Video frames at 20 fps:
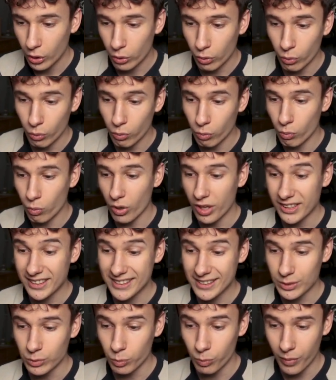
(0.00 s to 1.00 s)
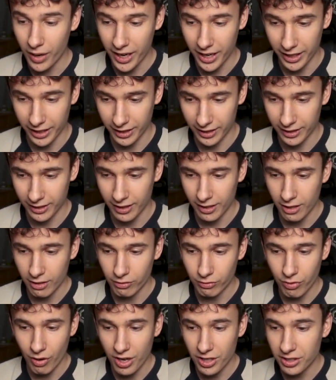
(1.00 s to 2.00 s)
who wants to make
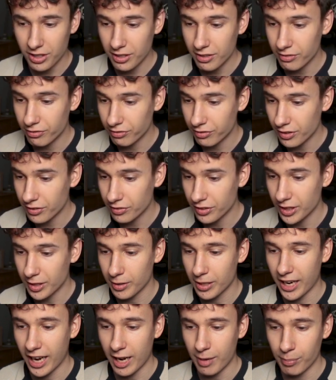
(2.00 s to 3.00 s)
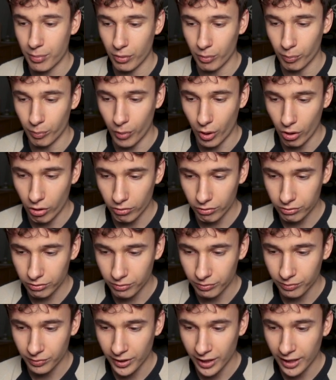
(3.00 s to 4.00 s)
30-50k per month,
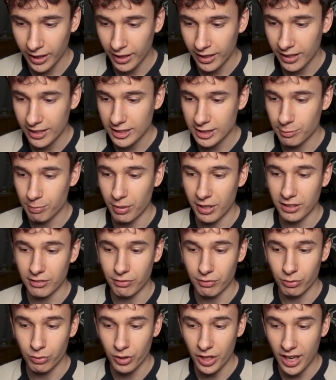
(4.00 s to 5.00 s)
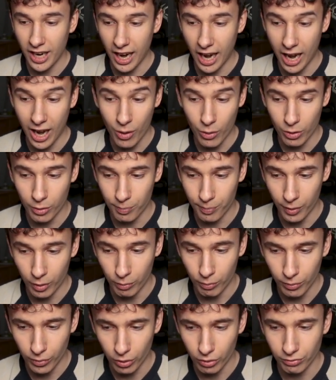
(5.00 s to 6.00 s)
spend 3 hours per
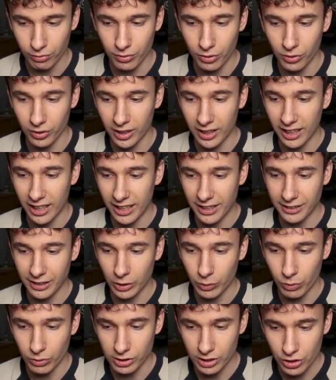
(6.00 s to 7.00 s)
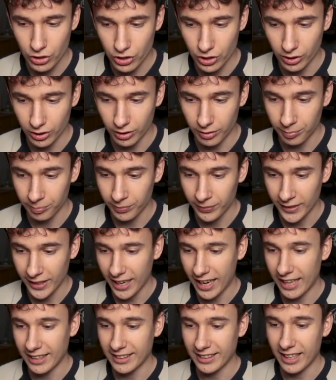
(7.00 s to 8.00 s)
month on client acquisition,
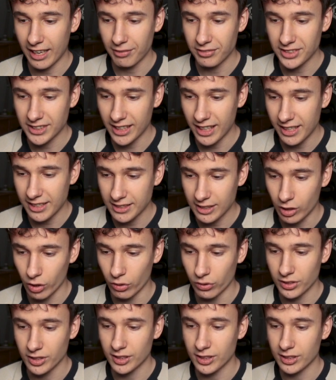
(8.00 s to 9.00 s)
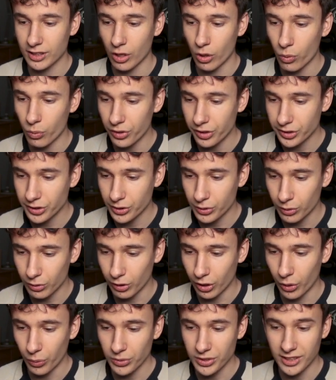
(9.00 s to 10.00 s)
and have sales calls so easy to
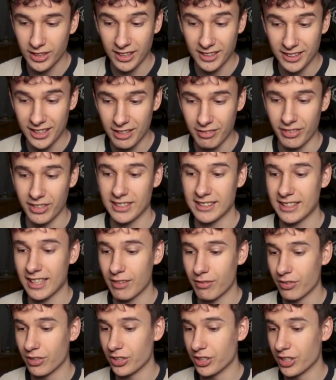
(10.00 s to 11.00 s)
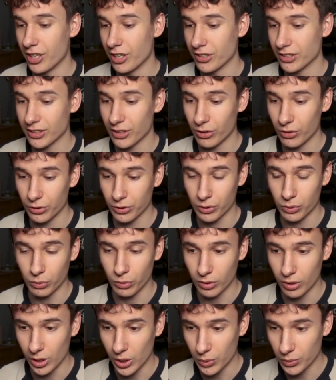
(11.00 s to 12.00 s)
close that even 7 years old could
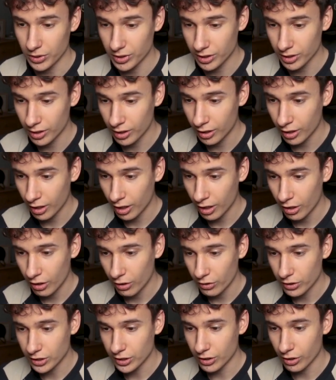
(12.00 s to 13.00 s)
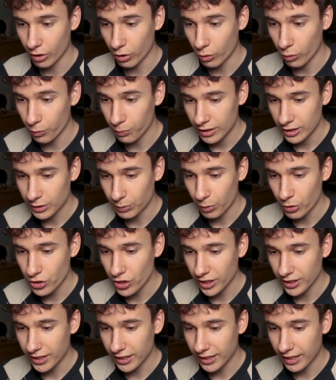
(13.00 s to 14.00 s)
close. So
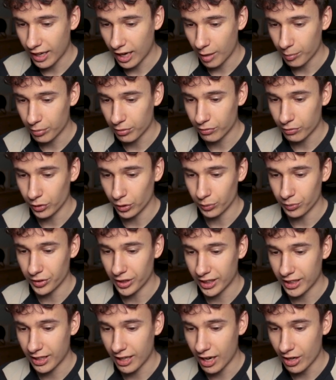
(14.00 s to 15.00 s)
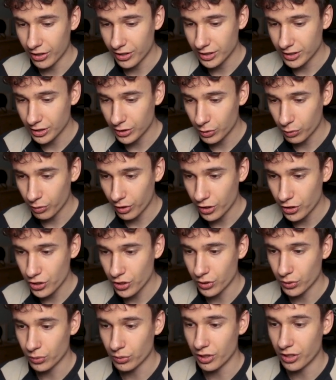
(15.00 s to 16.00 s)
switching the gap from the current
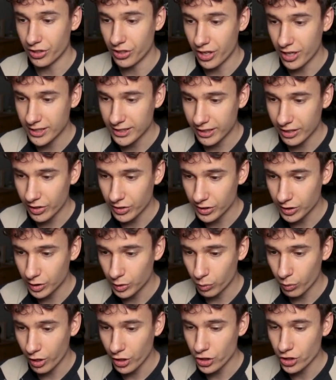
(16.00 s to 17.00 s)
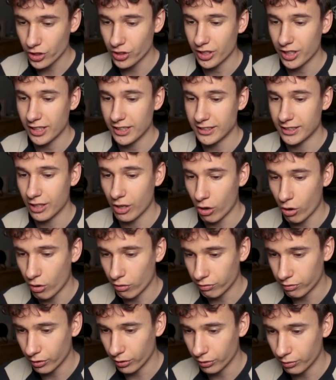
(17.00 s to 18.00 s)
situation to the desired situation is the
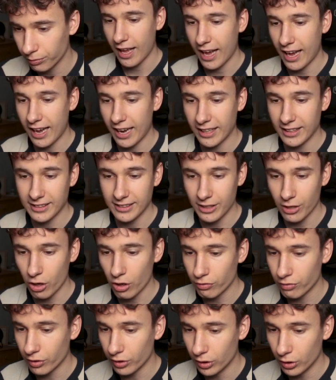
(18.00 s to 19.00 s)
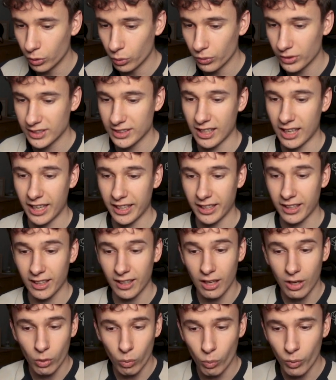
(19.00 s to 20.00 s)
offer. And the offer looks like:
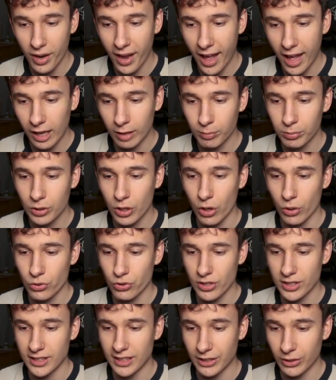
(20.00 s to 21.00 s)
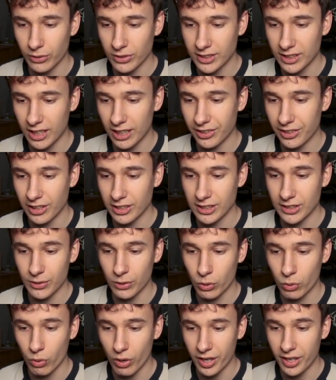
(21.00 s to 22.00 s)
we help coaches and consultants to
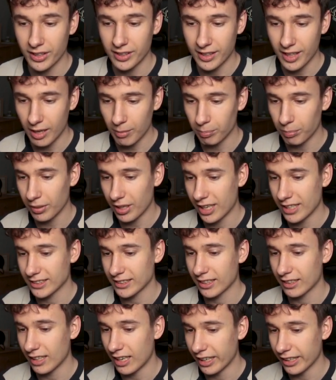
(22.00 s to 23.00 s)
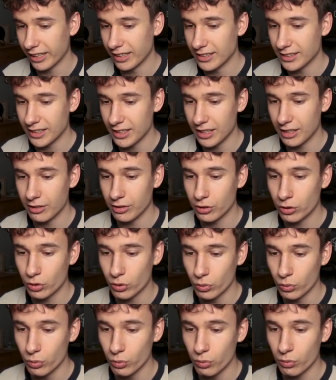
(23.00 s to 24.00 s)
acquire 10 plus clients in
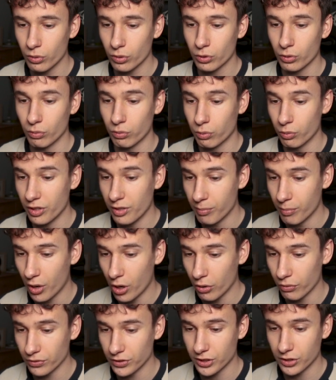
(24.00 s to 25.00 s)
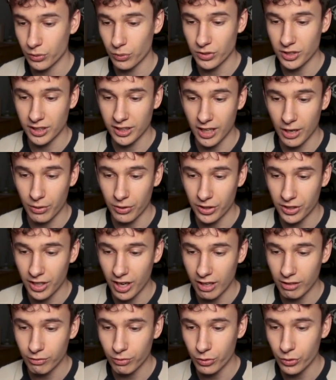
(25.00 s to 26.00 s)
2 to 3 months using our
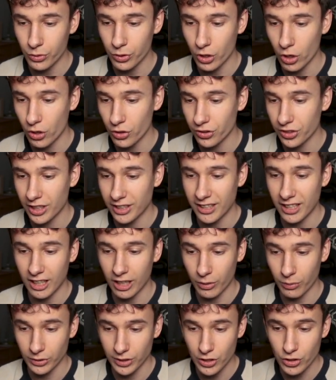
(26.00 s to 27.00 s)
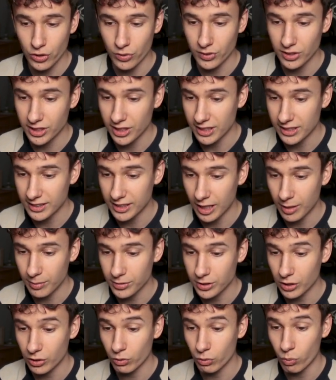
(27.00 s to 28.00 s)
done-for-you content and acquisition
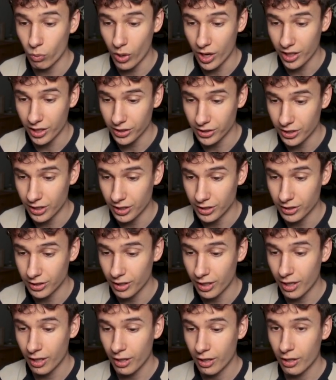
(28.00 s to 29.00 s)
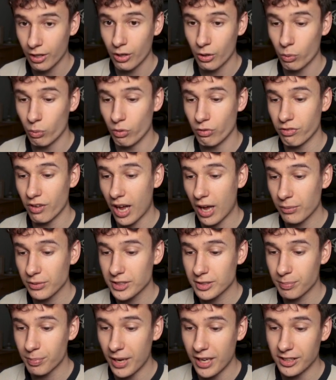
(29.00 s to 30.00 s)
systems, guaranteed, without
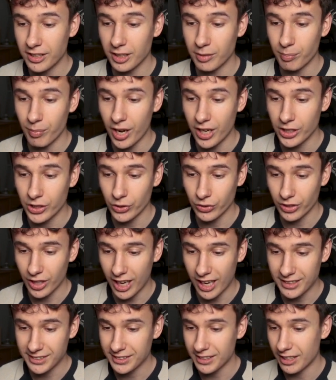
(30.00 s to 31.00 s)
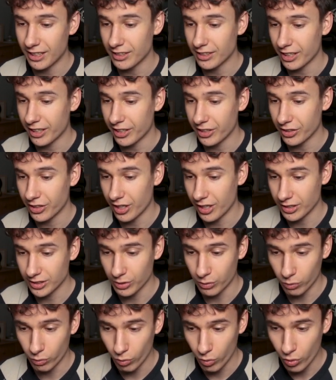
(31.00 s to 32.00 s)
spending money on ads and entire day's
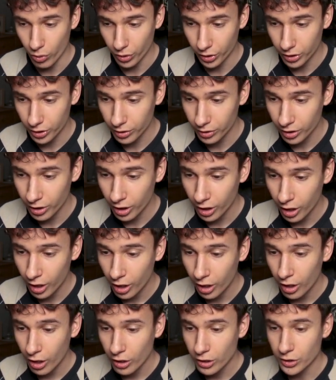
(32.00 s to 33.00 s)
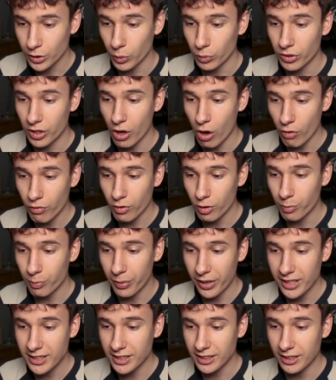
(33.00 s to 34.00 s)
own work. So the offer
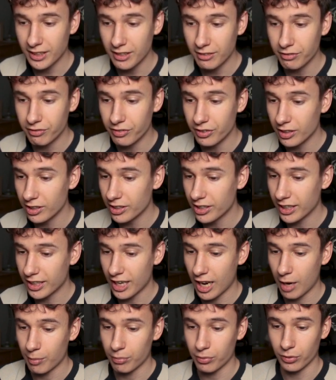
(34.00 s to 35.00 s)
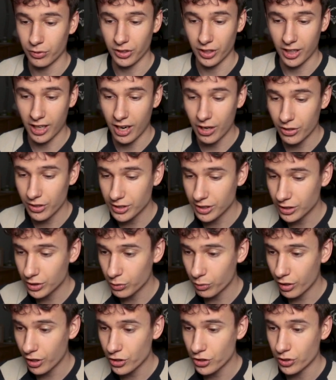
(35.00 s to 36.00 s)
basically fills the gap from the current
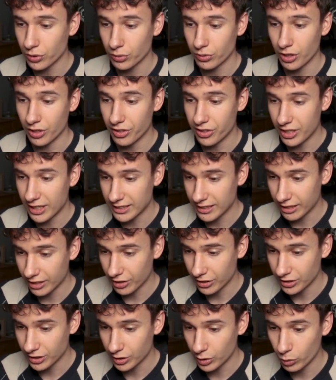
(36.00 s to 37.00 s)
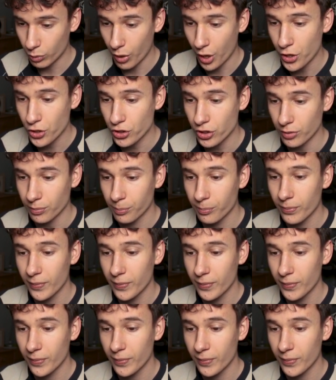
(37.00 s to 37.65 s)
situation to the desired situation.